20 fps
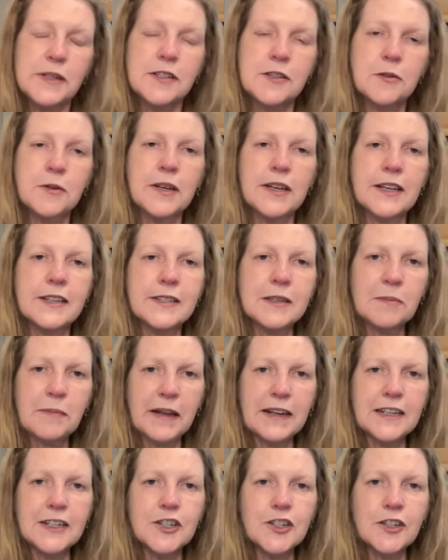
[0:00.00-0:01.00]
doing as a
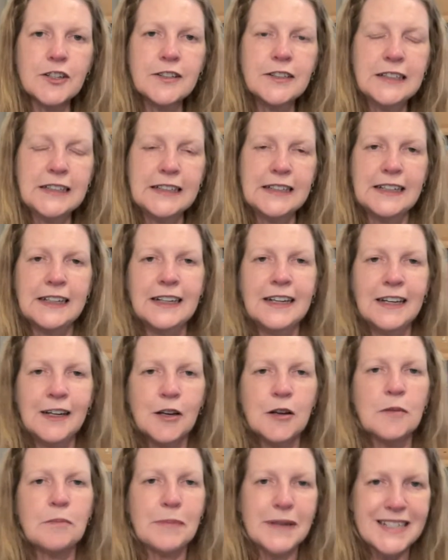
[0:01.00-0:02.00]
manager
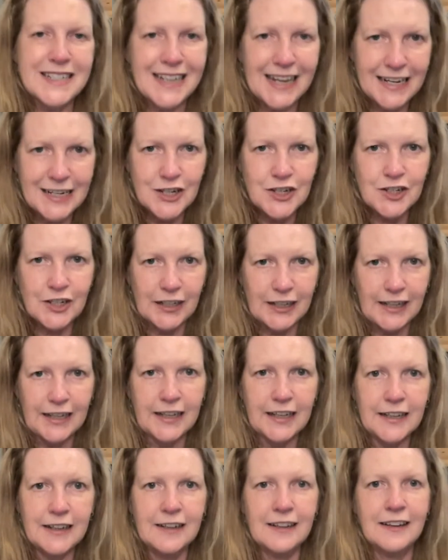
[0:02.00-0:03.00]

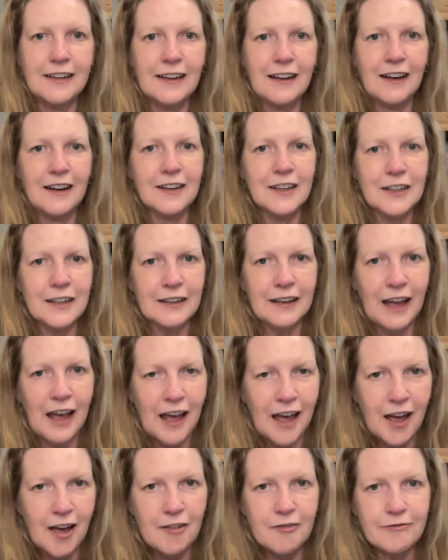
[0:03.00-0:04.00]
potentially
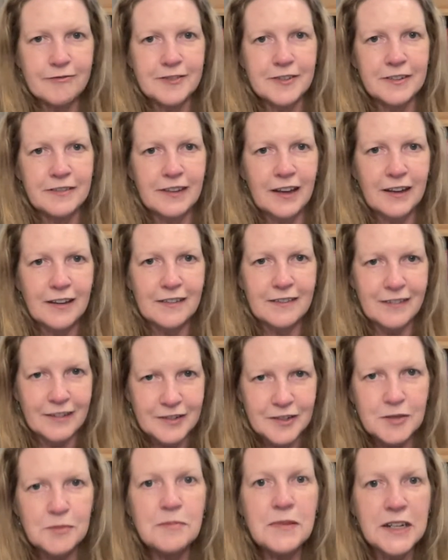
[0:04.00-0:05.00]
have a
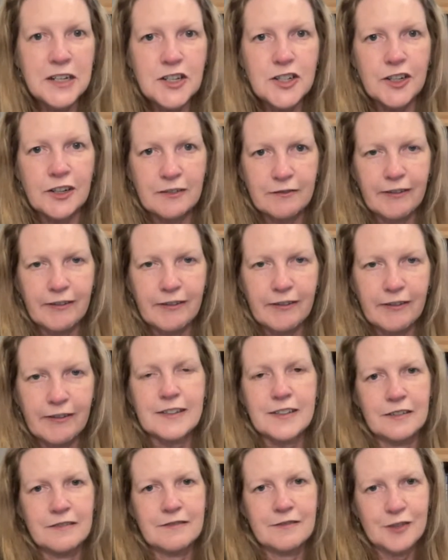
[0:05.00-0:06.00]
diminishing
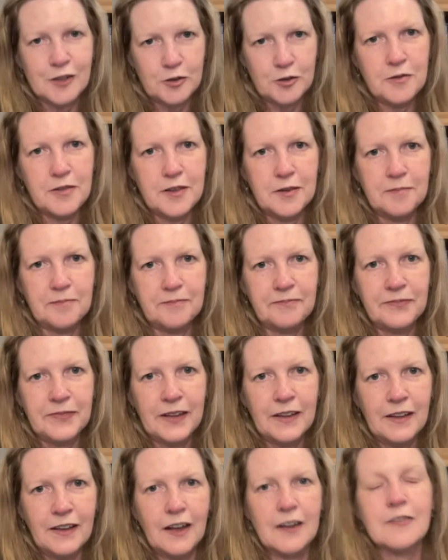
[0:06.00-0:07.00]
factor to them.
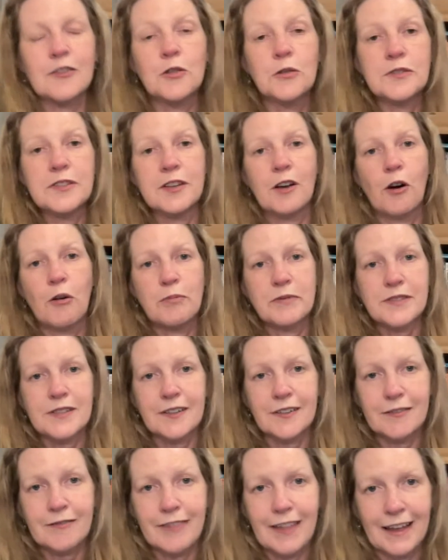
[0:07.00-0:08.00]
And of course, the
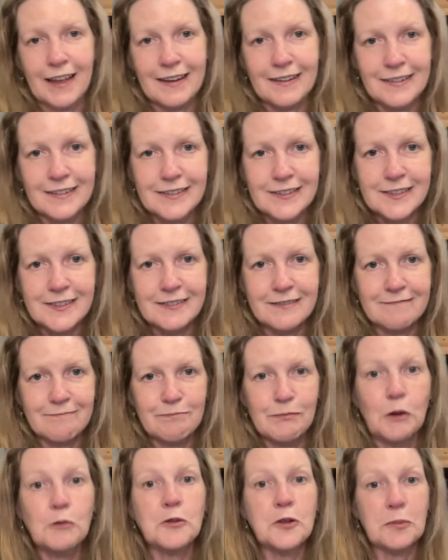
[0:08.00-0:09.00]
opposite of that is
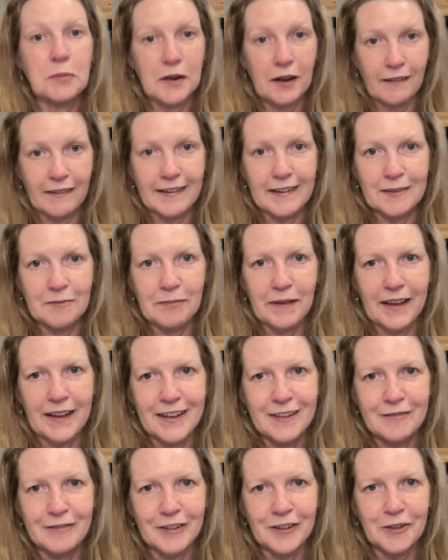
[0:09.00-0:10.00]
multiplying
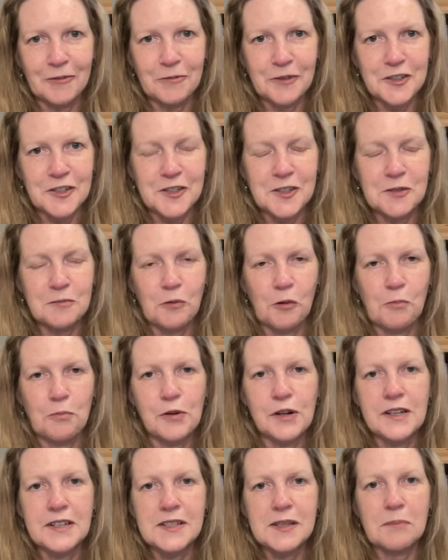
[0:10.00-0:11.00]
behavior, which is what
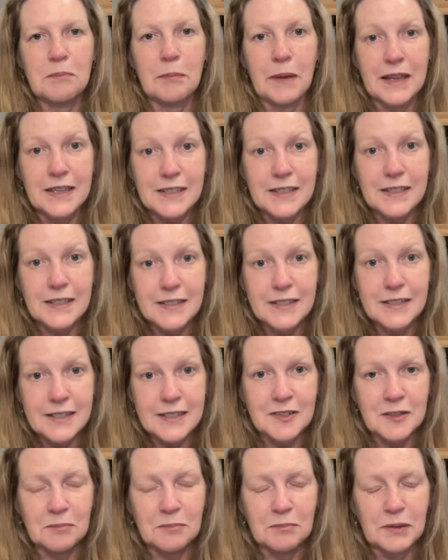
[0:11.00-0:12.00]
brings the best out
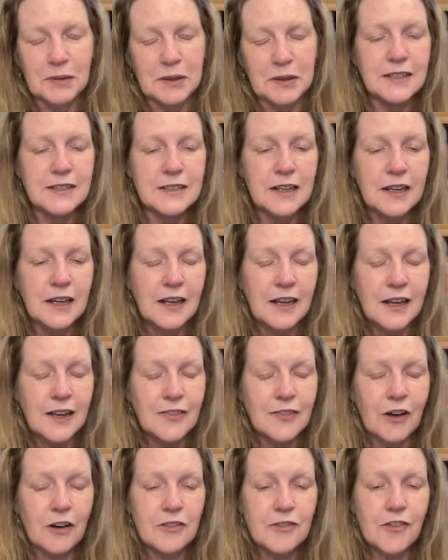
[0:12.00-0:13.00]
in people. And
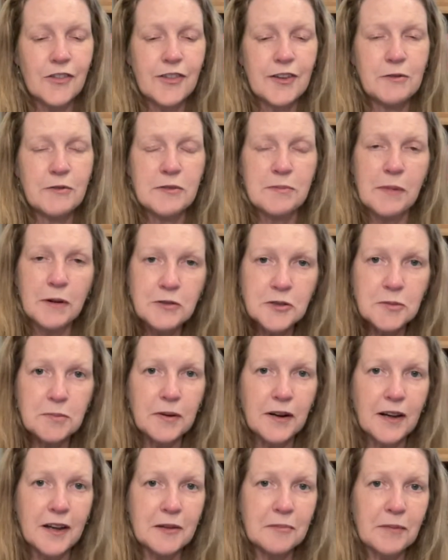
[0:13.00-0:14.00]
the thing with
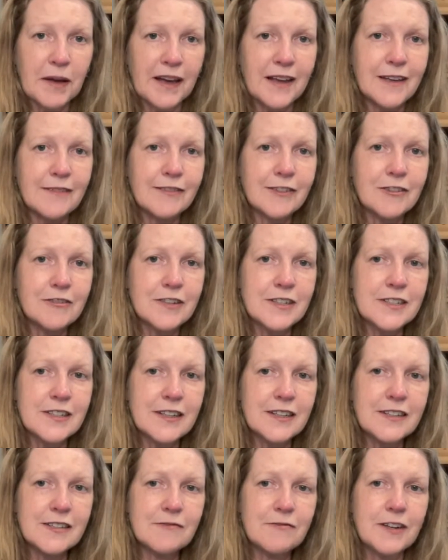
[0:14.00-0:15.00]
multiplying behavior
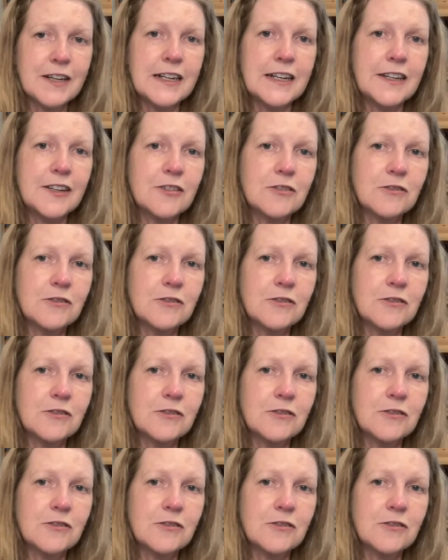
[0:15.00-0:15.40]
is really